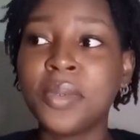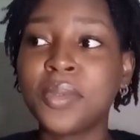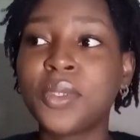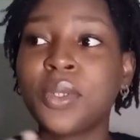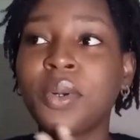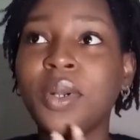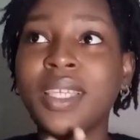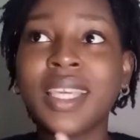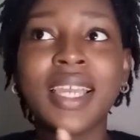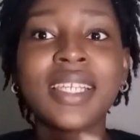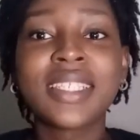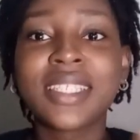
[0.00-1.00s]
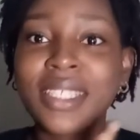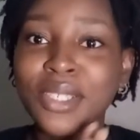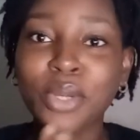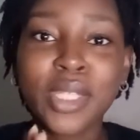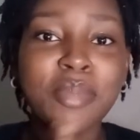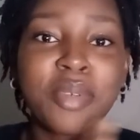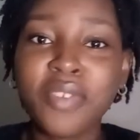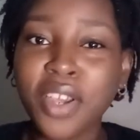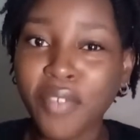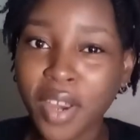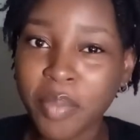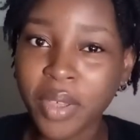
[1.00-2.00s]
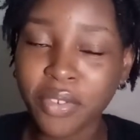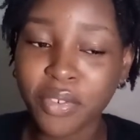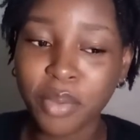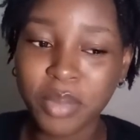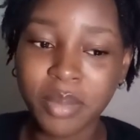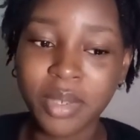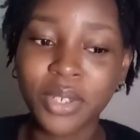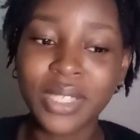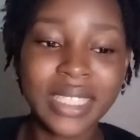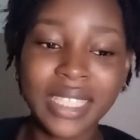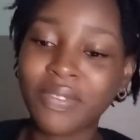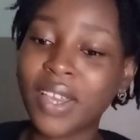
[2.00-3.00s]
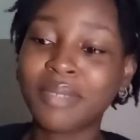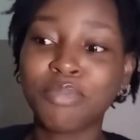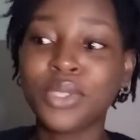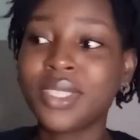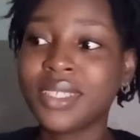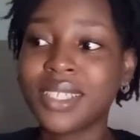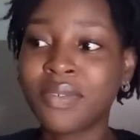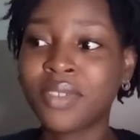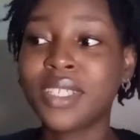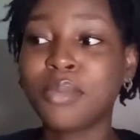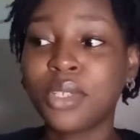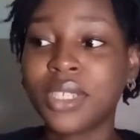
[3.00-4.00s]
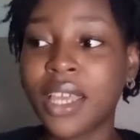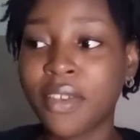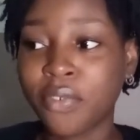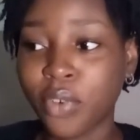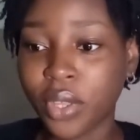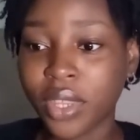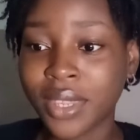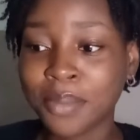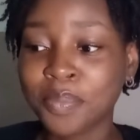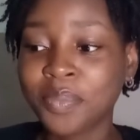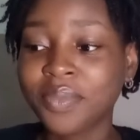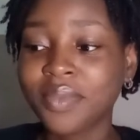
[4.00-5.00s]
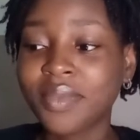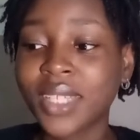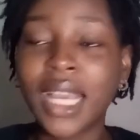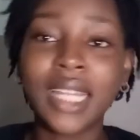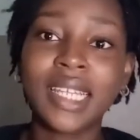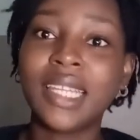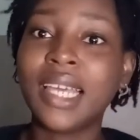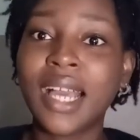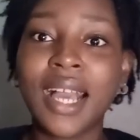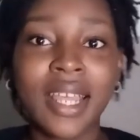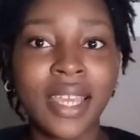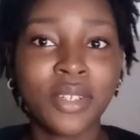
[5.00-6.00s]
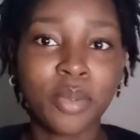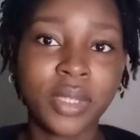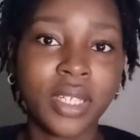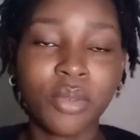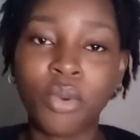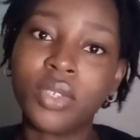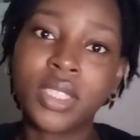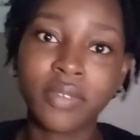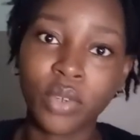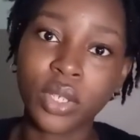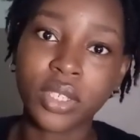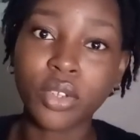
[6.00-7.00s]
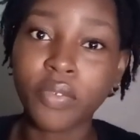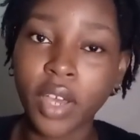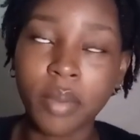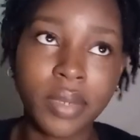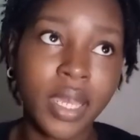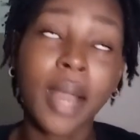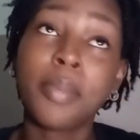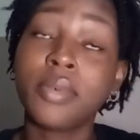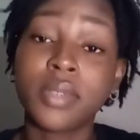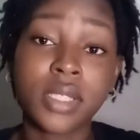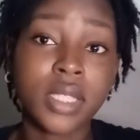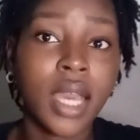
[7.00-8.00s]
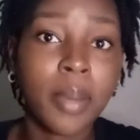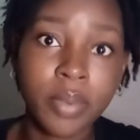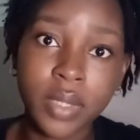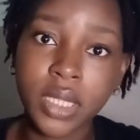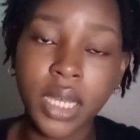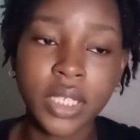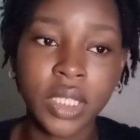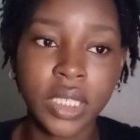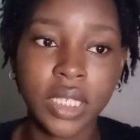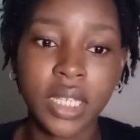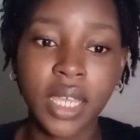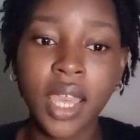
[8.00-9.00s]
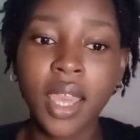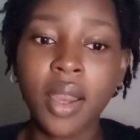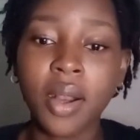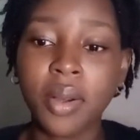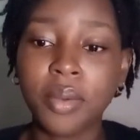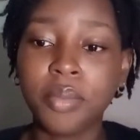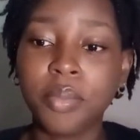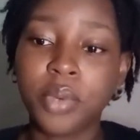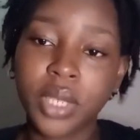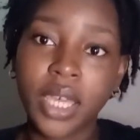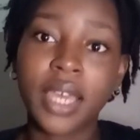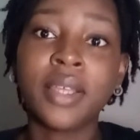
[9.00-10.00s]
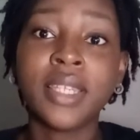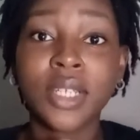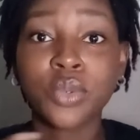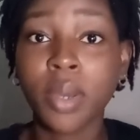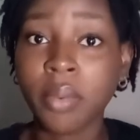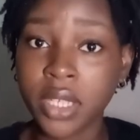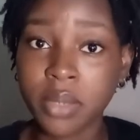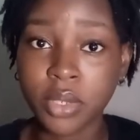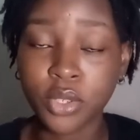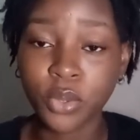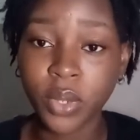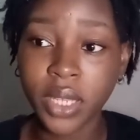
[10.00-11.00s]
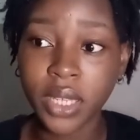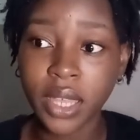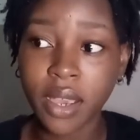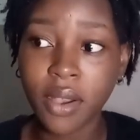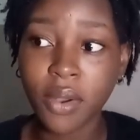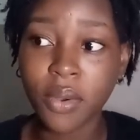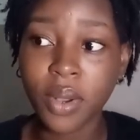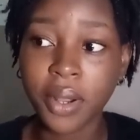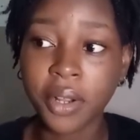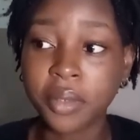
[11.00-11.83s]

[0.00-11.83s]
So yeah, it's going to be very, very painful for me, because if I put in this much effort and then I end up saying, oh, this vlog is not viable, it happens actually. But yeah, that's what I'm going to be doing now.